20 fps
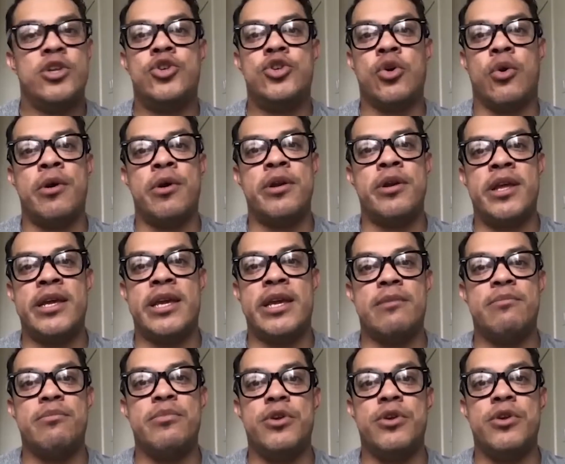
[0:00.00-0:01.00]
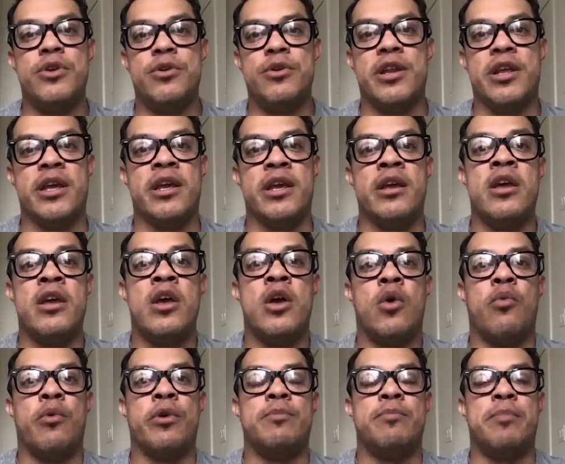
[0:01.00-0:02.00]
Join a community
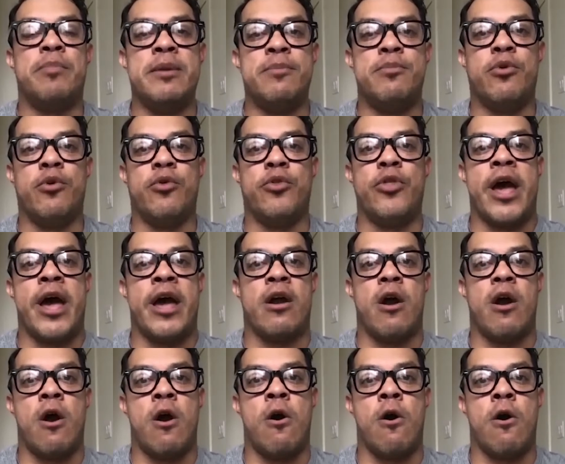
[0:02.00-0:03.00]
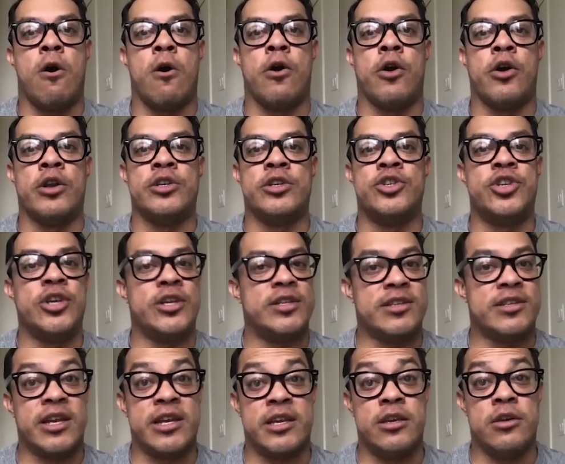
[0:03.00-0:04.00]
with people that are
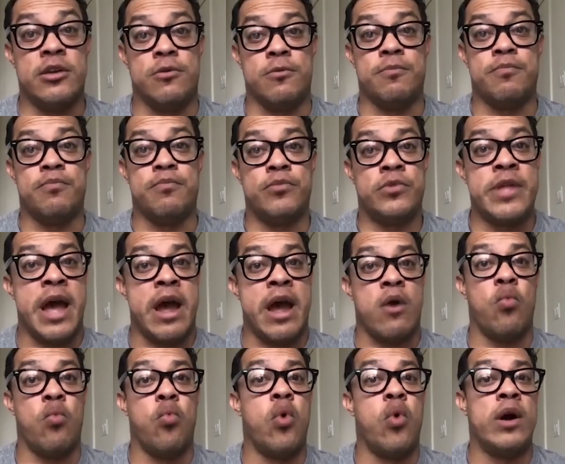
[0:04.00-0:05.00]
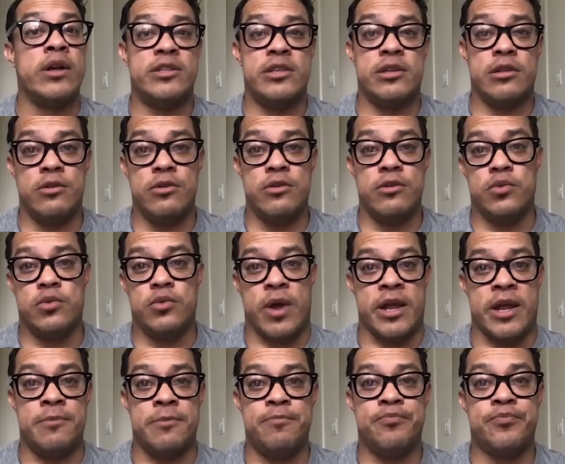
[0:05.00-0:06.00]
just like you, that want to lose
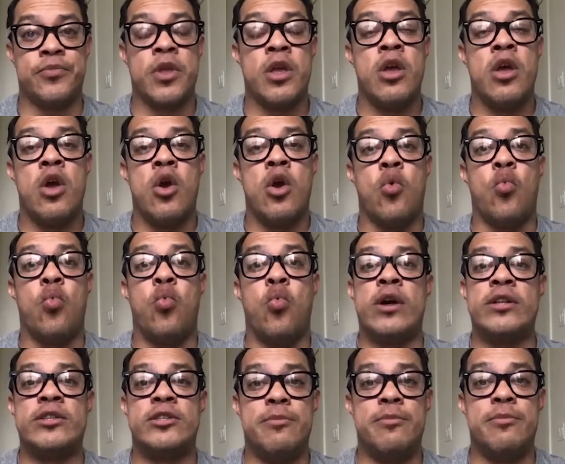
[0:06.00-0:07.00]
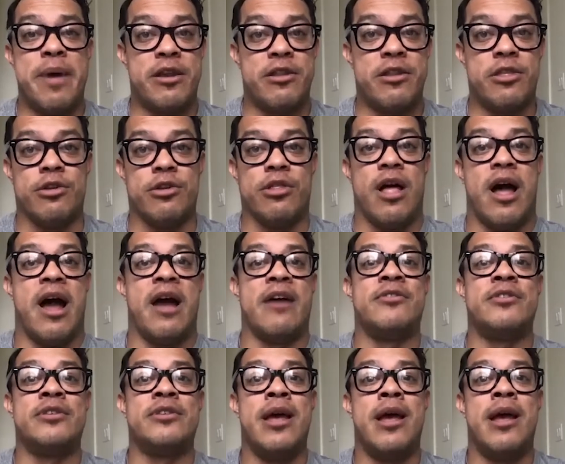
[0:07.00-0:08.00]
weight, want to better their
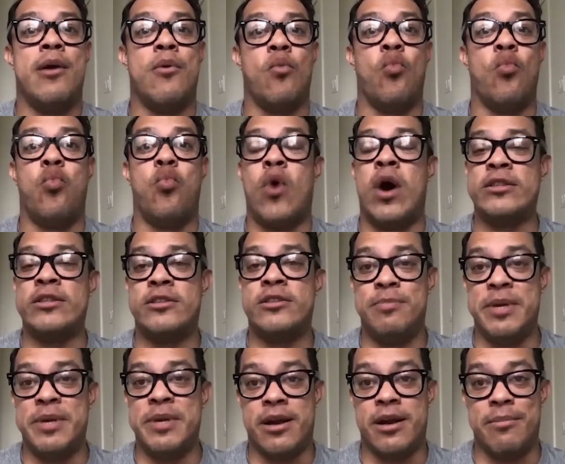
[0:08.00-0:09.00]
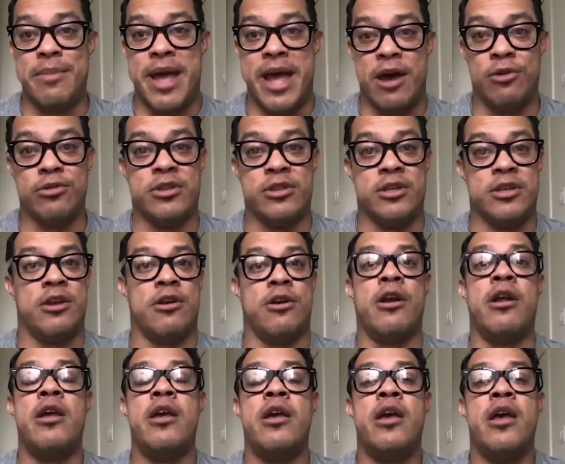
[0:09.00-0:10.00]
lives, want to become
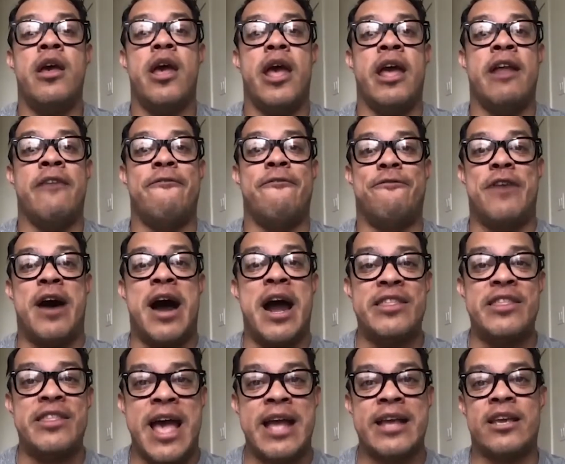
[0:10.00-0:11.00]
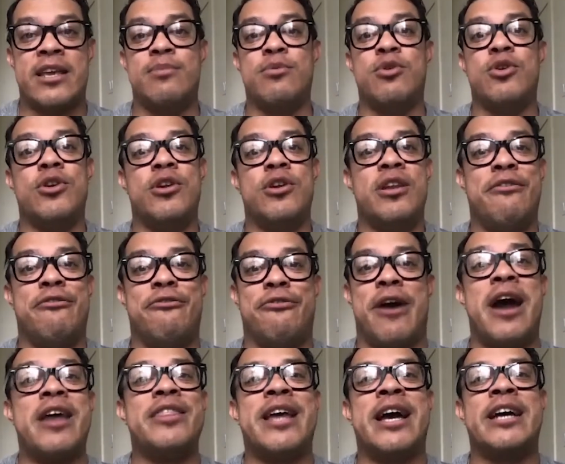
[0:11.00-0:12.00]
healthier, and find that community,
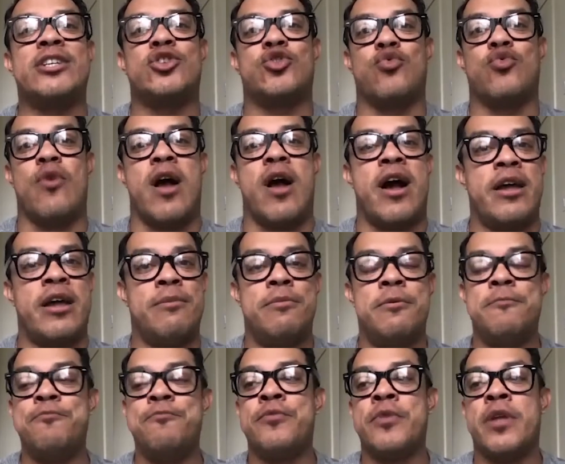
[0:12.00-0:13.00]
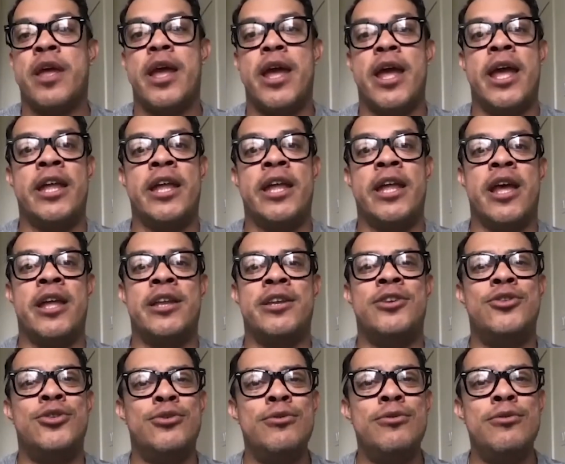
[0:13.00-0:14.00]
find that tribe, and
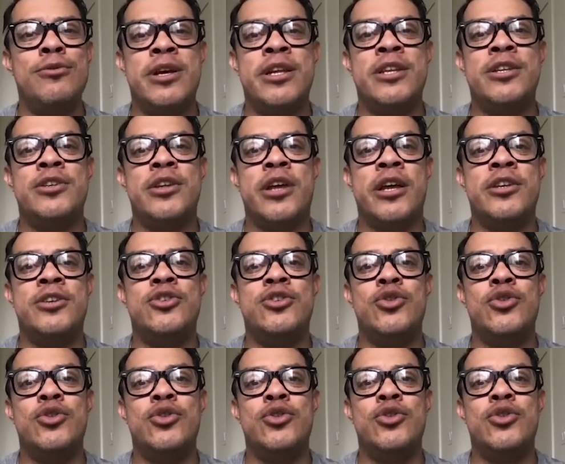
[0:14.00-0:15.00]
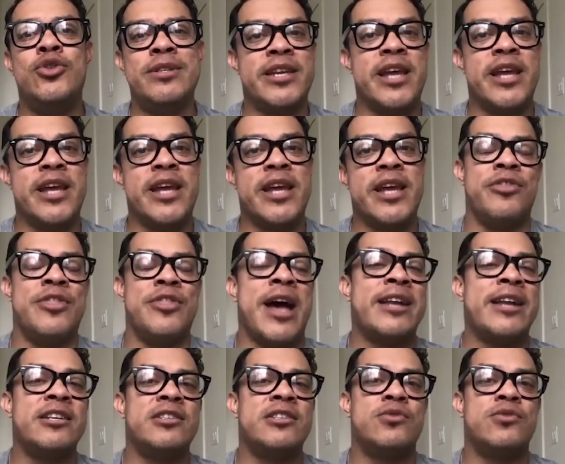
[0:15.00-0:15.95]
and do and and do it together.